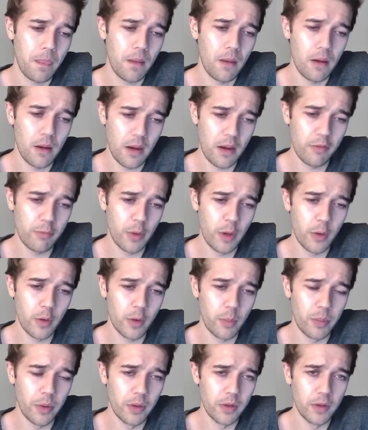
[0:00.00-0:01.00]
I have my own
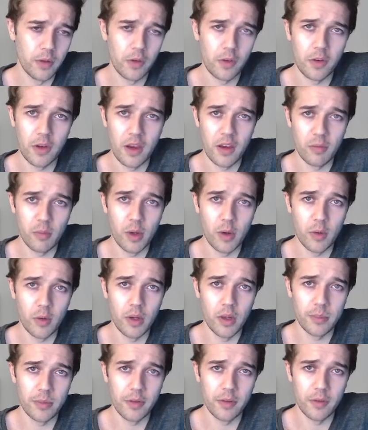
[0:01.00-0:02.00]
opinions, I have my own
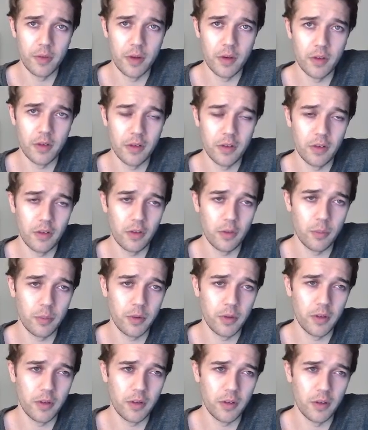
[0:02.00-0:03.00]
observations,
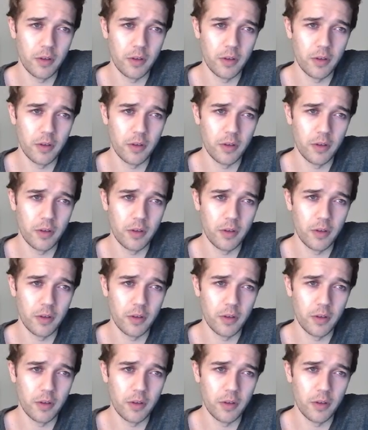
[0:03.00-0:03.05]
but